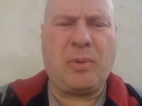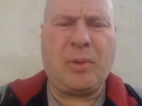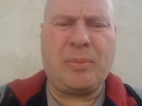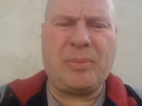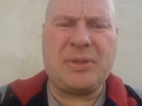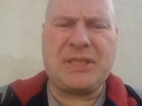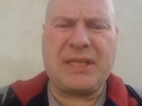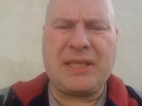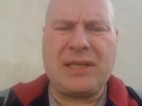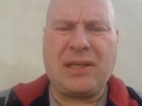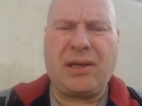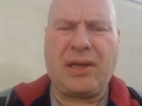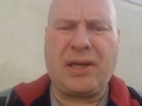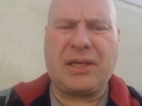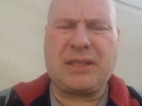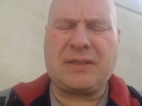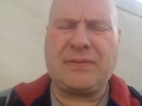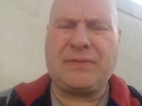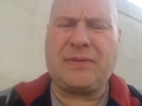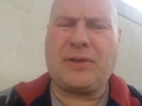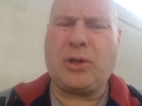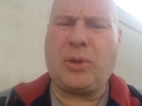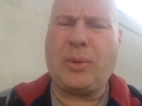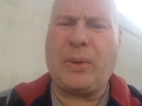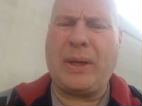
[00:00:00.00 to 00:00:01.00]
when we see the likes
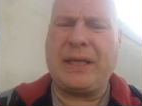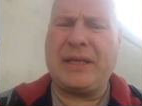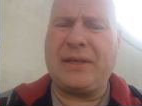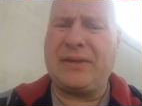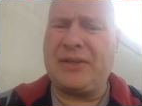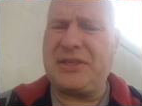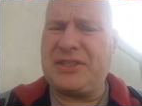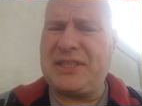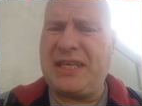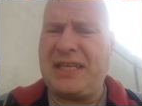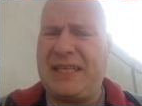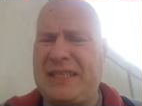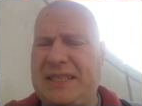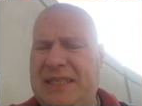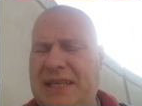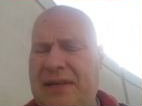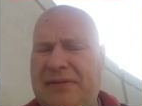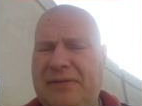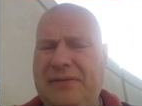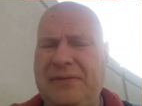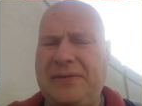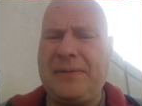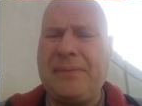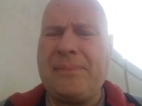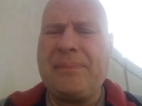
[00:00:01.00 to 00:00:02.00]
of the Queen at the
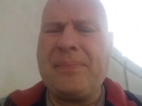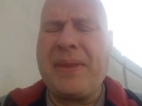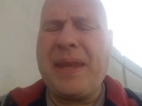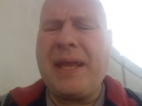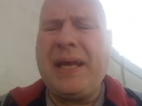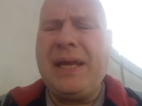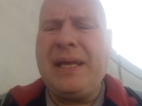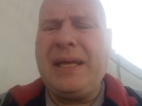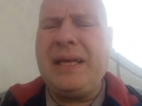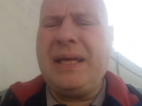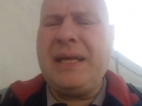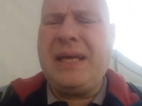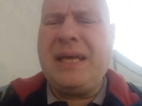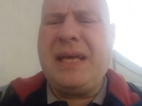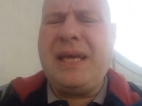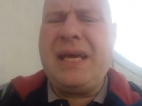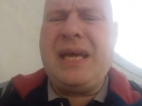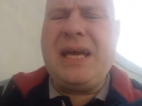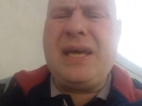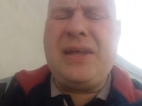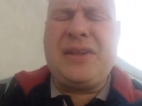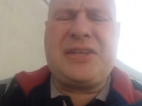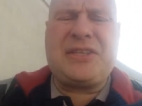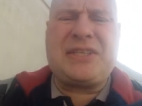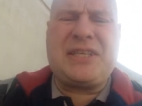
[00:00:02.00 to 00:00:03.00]
cenotaph,
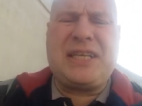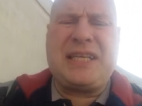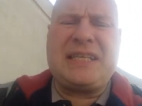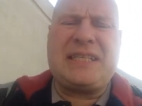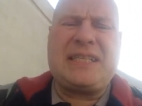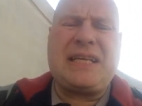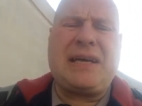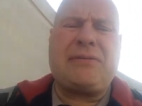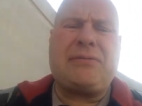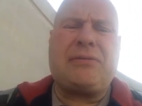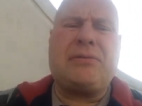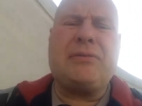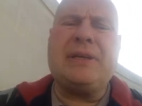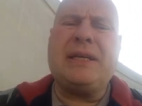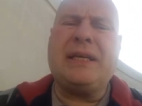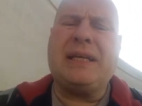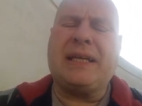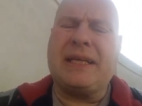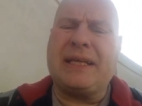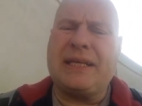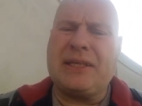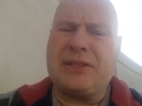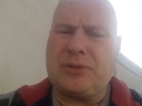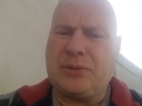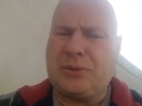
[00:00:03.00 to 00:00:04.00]
the cenotaph
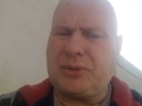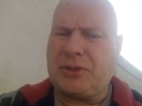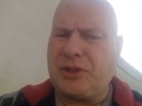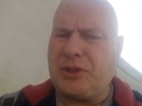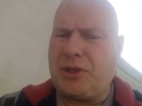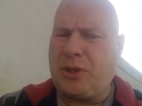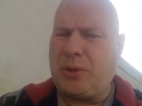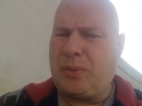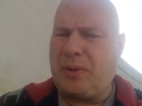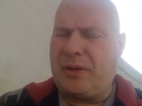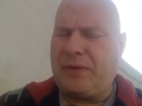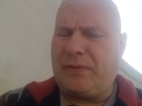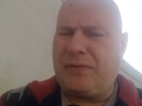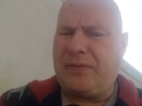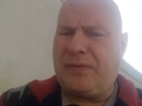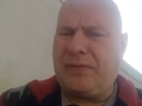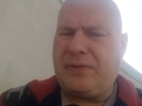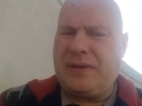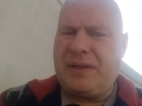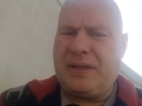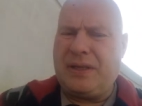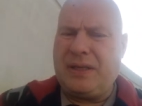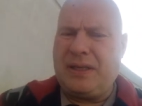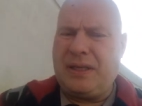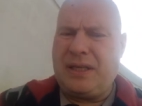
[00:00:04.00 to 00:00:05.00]
really is all to do with
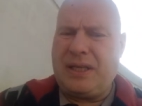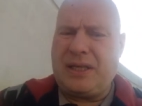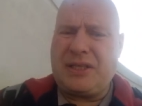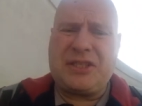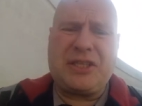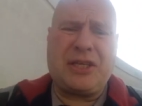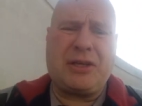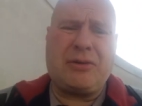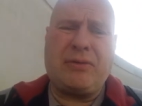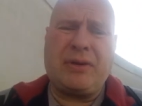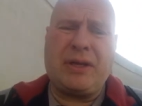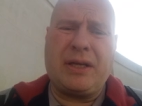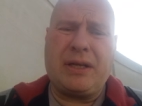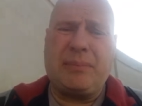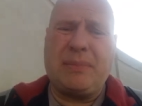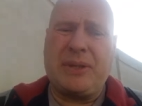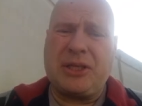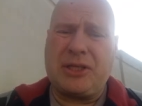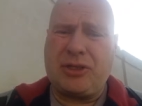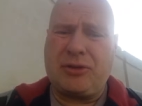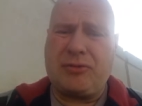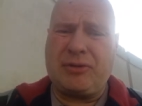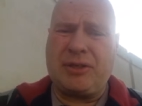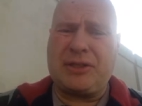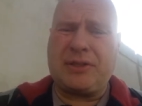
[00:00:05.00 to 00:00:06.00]
Assyrian
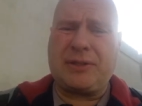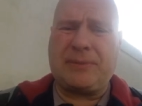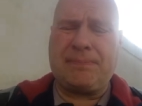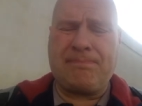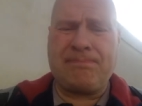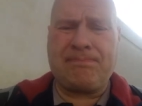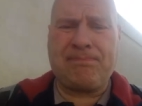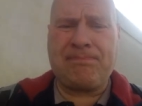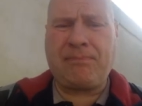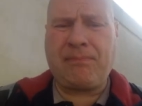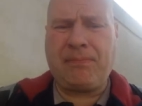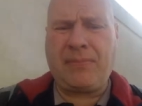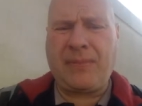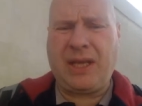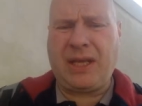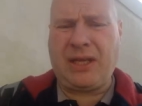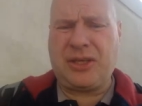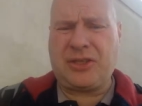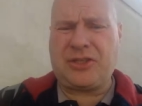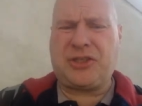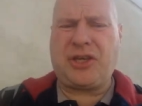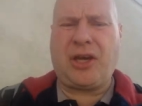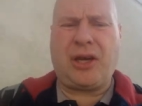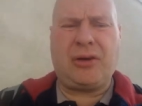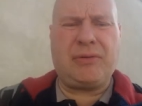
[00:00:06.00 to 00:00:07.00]
mysteries,
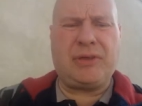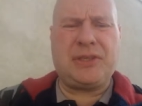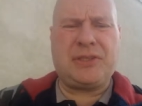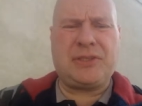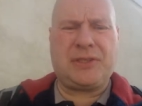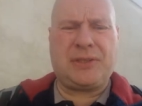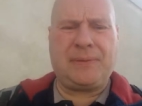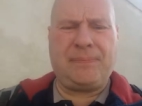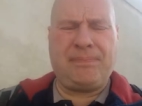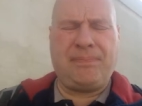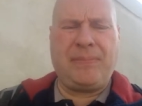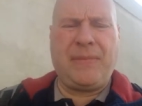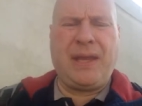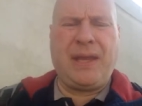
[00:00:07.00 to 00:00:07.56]
Osiris.